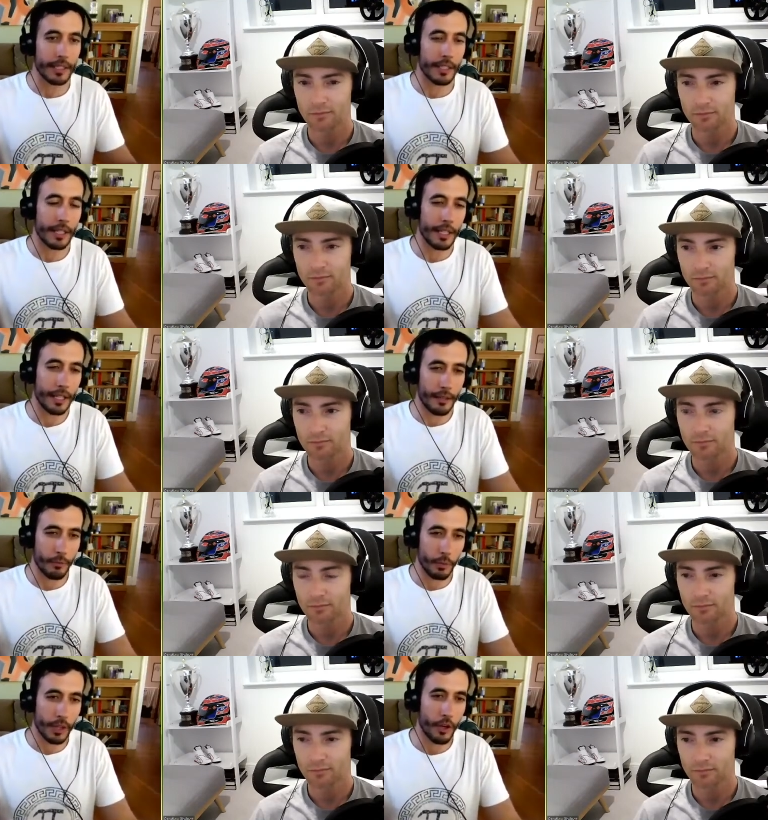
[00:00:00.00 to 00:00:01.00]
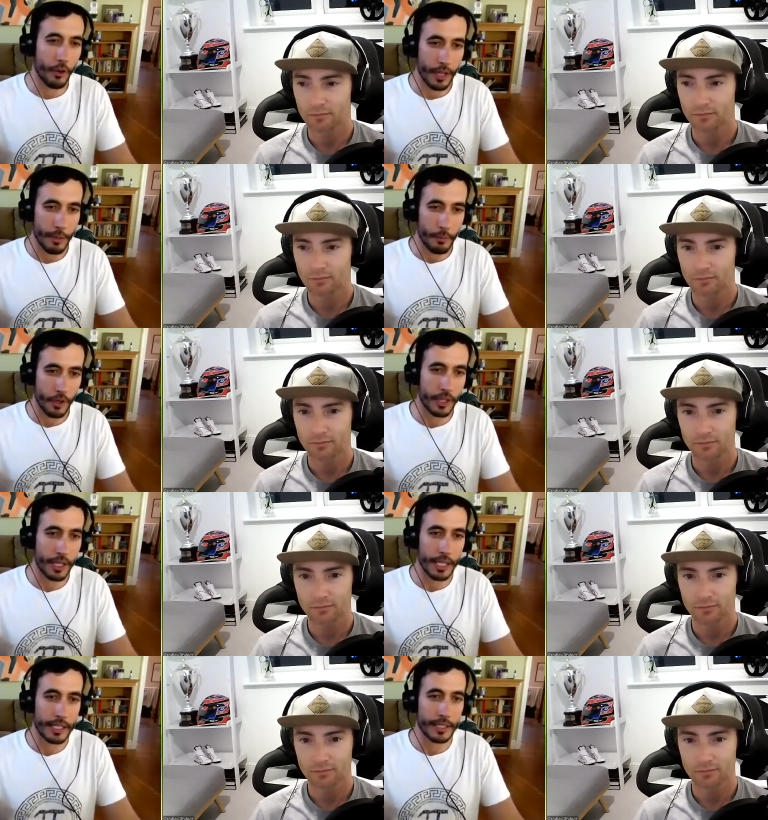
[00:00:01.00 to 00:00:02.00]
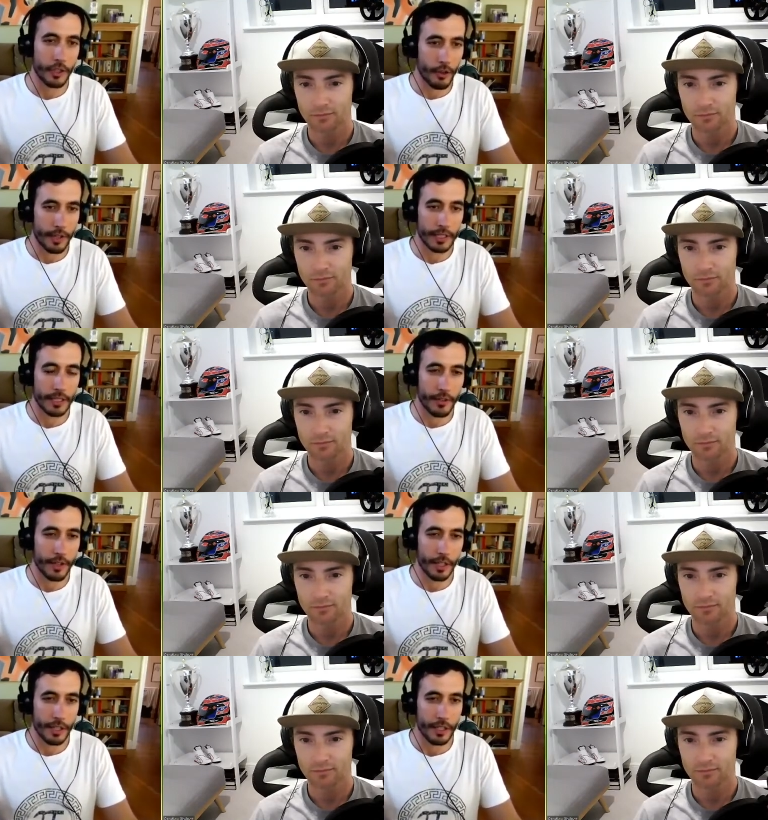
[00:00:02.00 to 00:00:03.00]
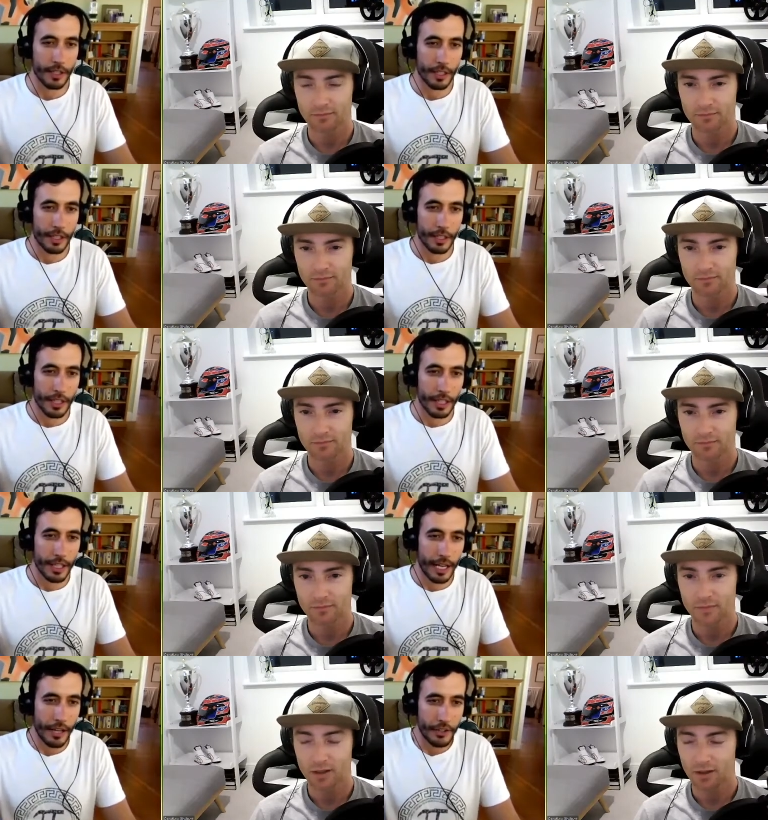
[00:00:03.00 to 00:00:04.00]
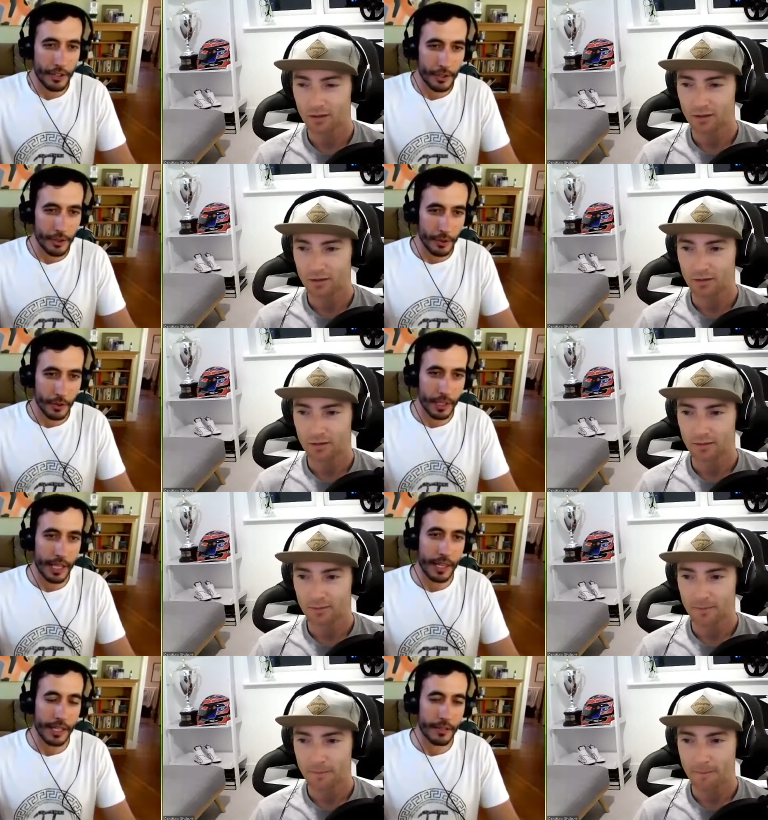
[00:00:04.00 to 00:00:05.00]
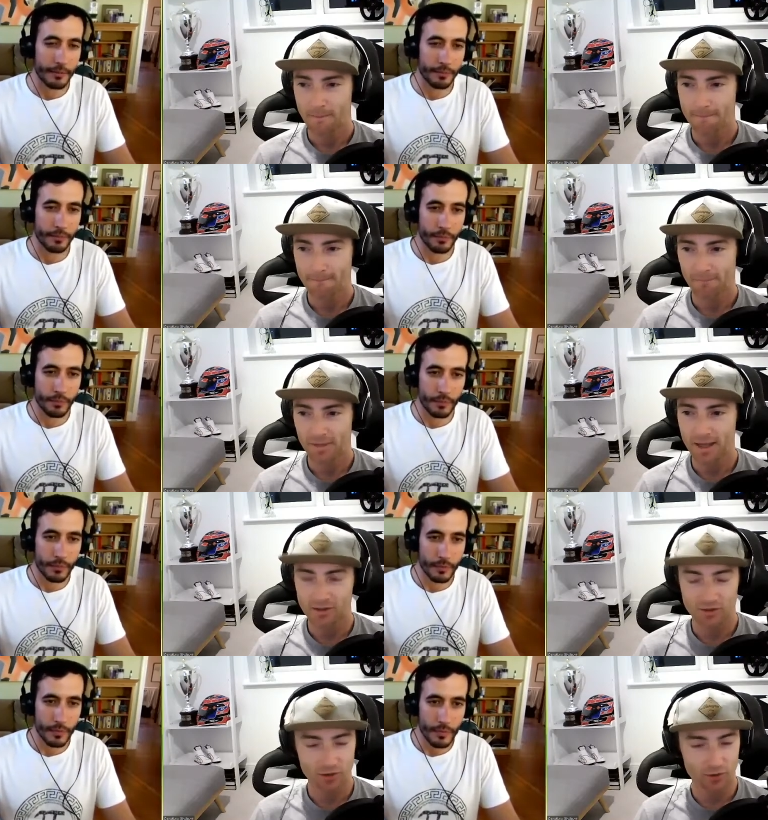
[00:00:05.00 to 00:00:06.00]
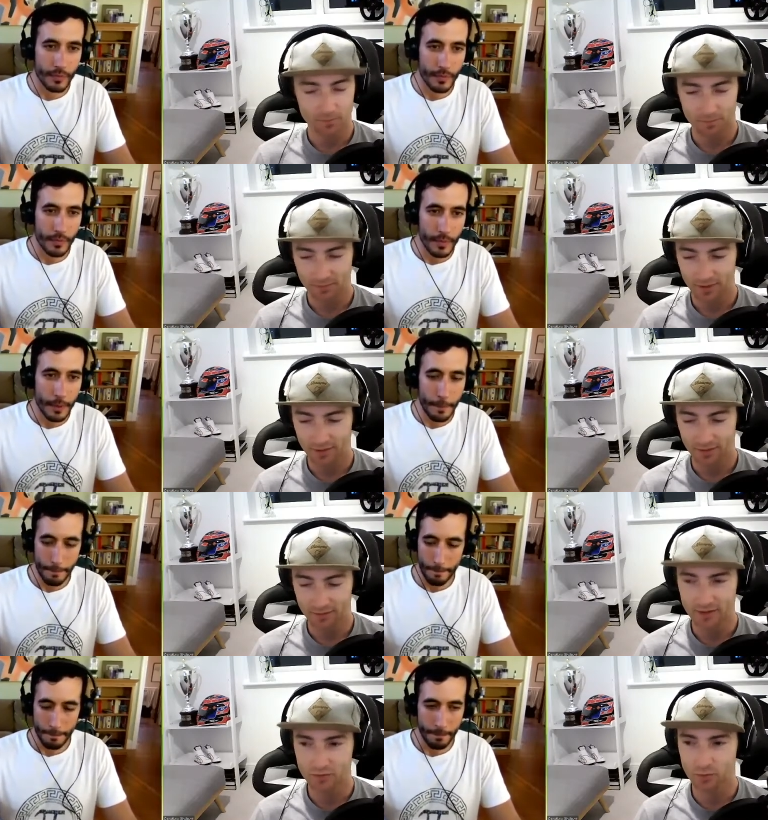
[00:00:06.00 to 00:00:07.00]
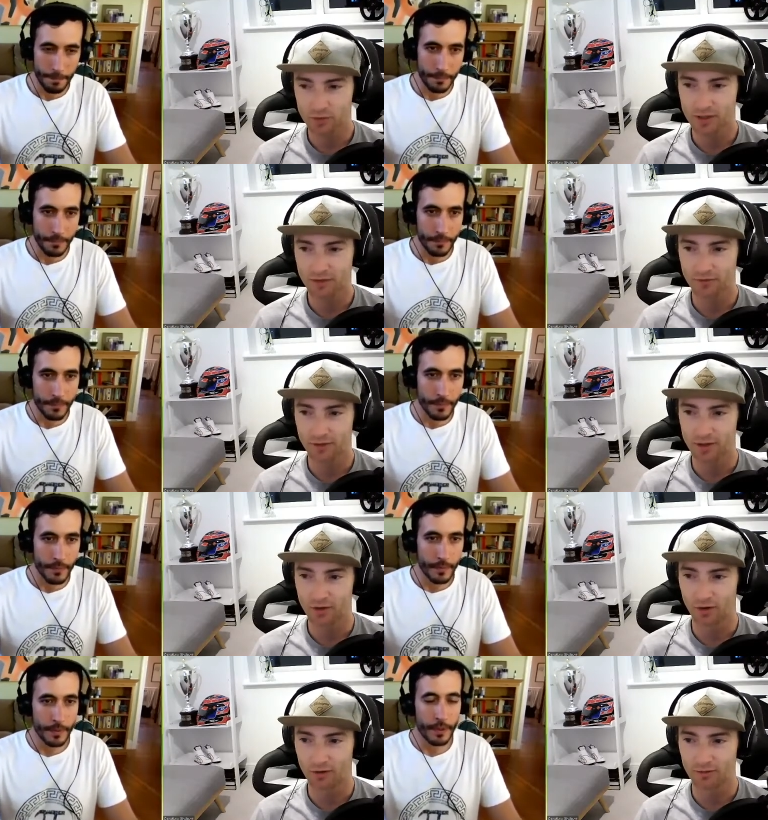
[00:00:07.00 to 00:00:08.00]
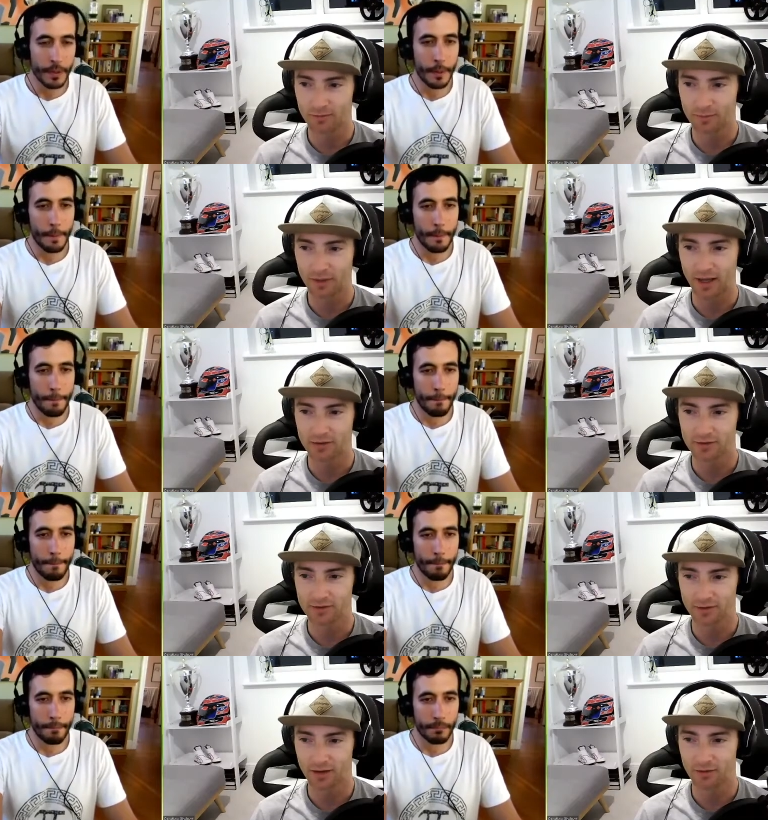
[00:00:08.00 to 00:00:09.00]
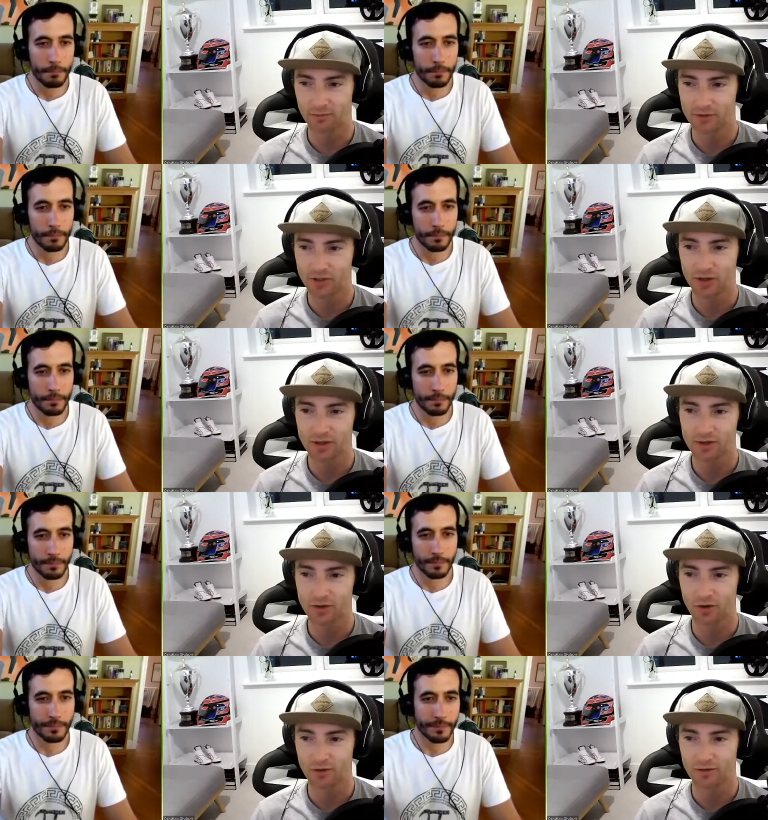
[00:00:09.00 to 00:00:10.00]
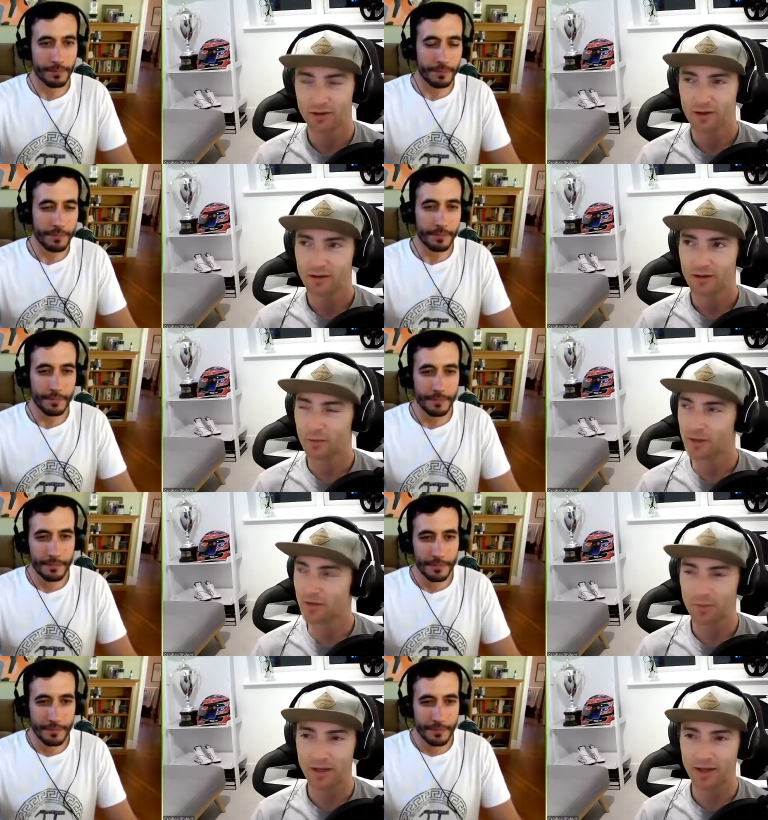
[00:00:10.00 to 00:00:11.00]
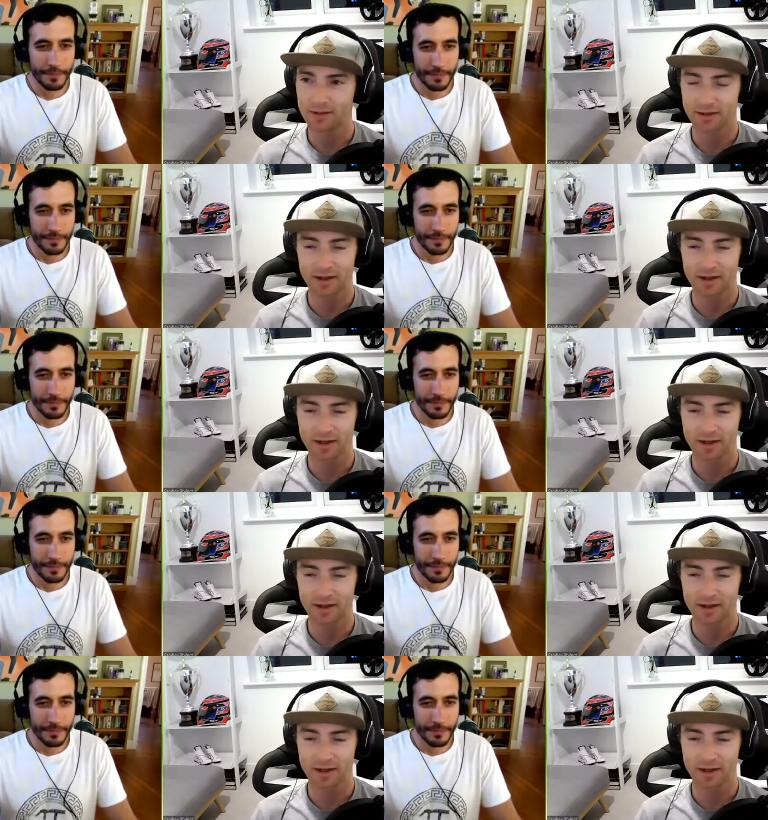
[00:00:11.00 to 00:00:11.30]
Speaker 1: um, with all the broadcast coverage and everything. How do you get the idea?
Speaker 2: Yeah, so this was definitely not planned. Um, certainly not. We never planned to